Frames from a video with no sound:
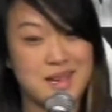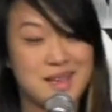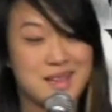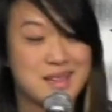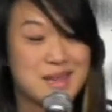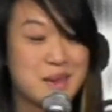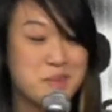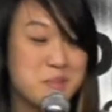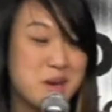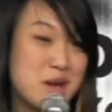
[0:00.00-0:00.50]

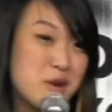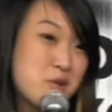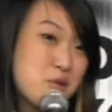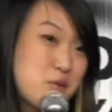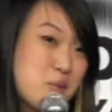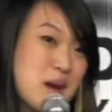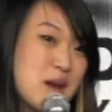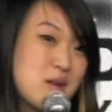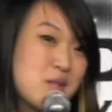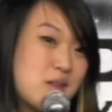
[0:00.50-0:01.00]
Like, my
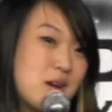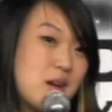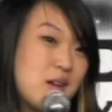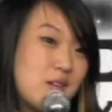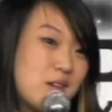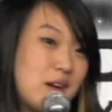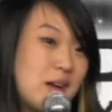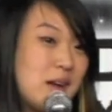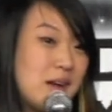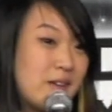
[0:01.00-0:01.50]

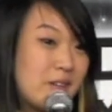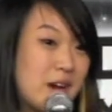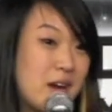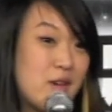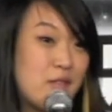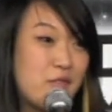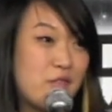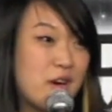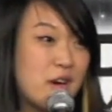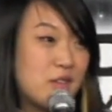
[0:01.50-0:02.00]

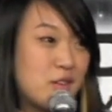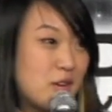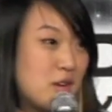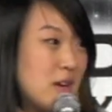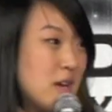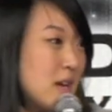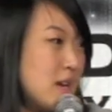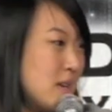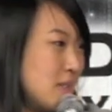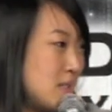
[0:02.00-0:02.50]

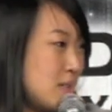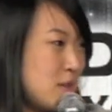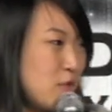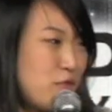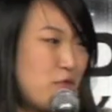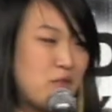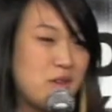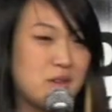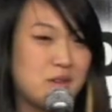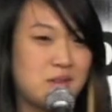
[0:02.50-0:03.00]
great-great-great-grandfather is in a
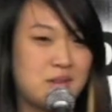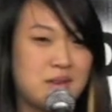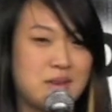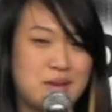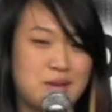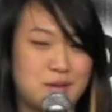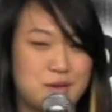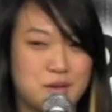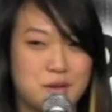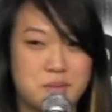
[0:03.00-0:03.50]
field,
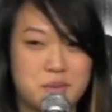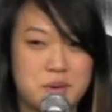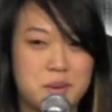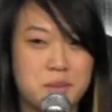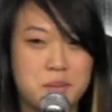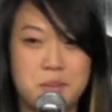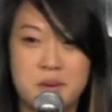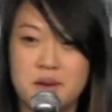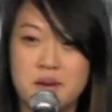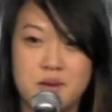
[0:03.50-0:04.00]
I don't know,
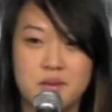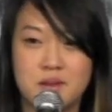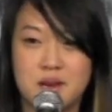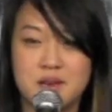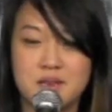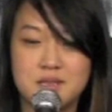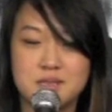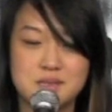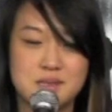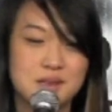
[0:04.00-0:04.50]
probably picking
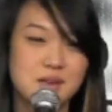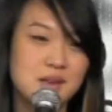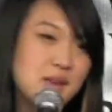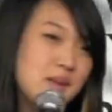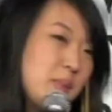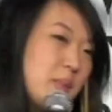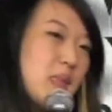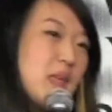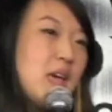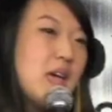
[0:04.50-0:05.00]
rice.
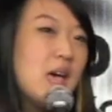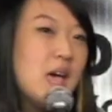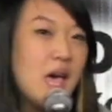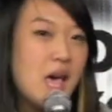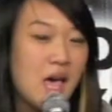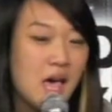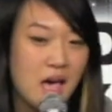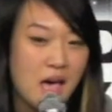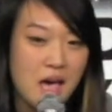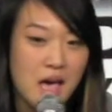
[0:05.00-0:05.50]

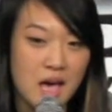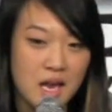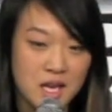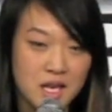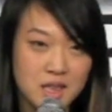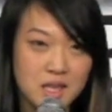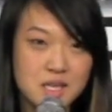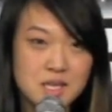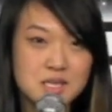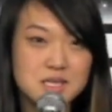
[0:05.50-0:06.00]
And
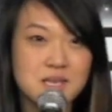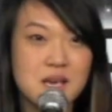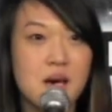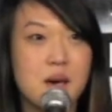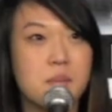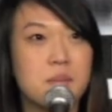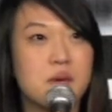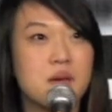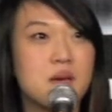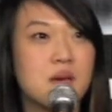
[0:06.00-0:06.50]
he looks
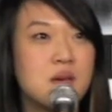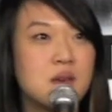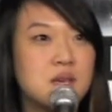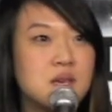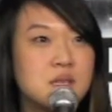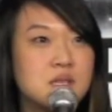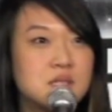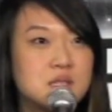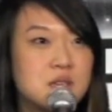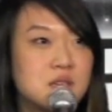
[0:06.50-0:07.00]
up, and
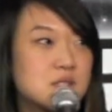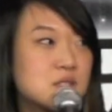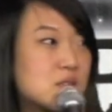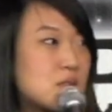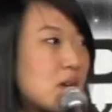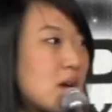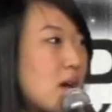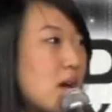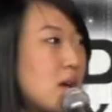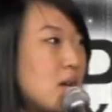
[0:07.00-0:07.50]
he looks
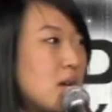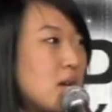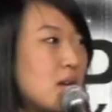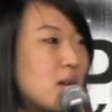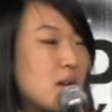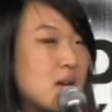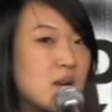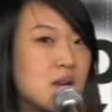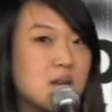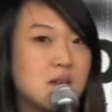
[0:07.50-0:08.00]
around,
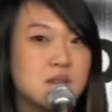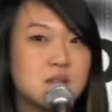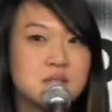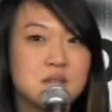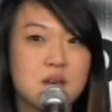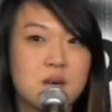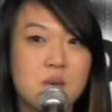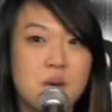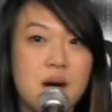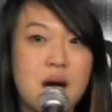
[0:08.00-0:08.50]
and he's
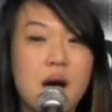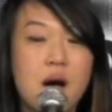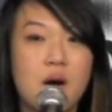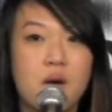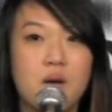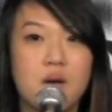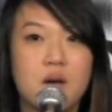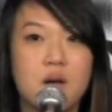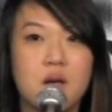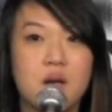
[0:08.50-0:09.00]
like,
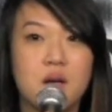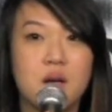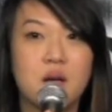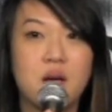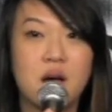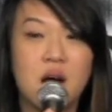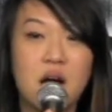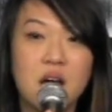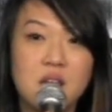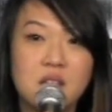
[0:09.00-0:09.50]
wow,
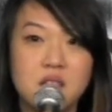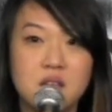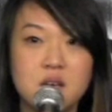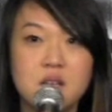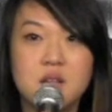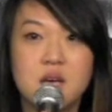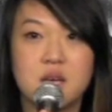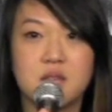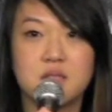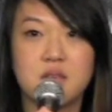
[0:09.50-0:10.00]
I look
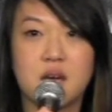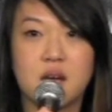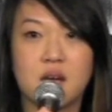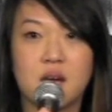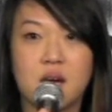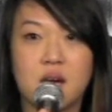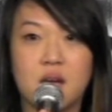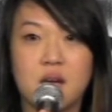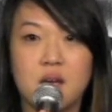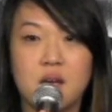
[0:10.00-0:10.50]
like that
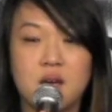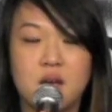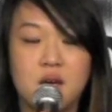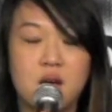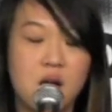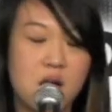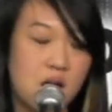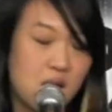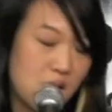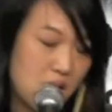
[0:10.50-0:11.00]
guy.
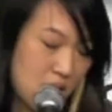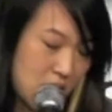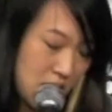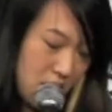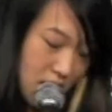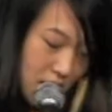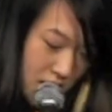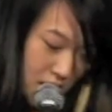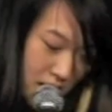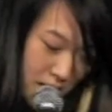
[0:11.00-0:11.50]

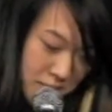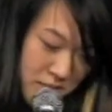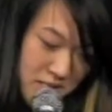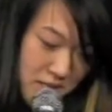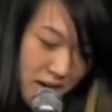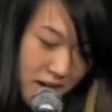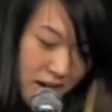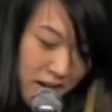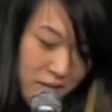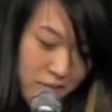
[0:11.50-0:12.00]
I'm
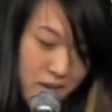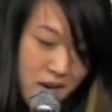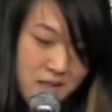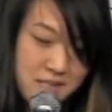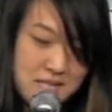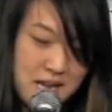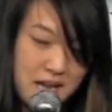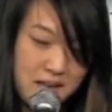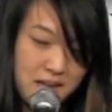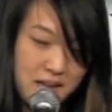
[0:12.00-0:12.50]
sorry, wrong
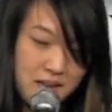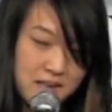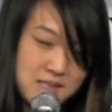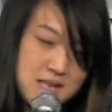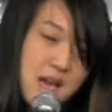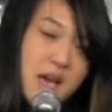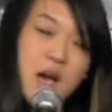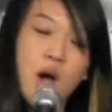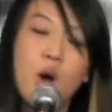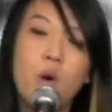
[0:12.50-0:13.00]
dialect.
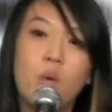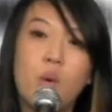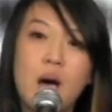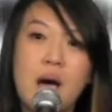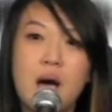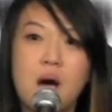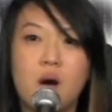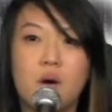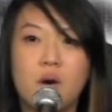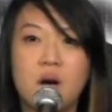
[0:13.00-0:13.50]

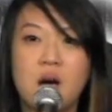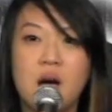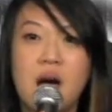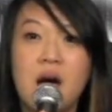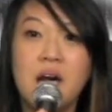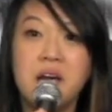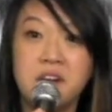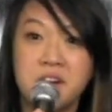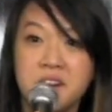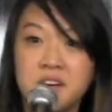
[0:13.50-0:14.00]
Wow,
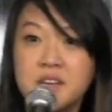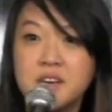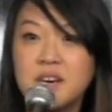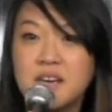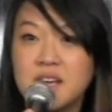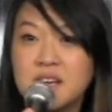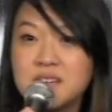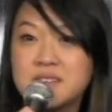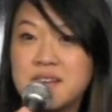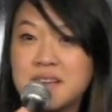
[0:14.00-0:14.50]
I look
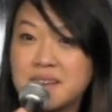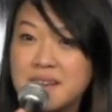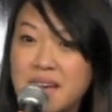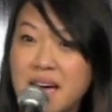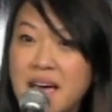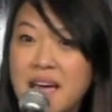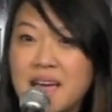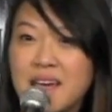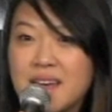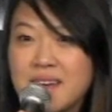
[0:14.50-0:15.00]
like that
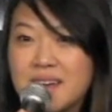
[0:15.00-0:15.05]
guy.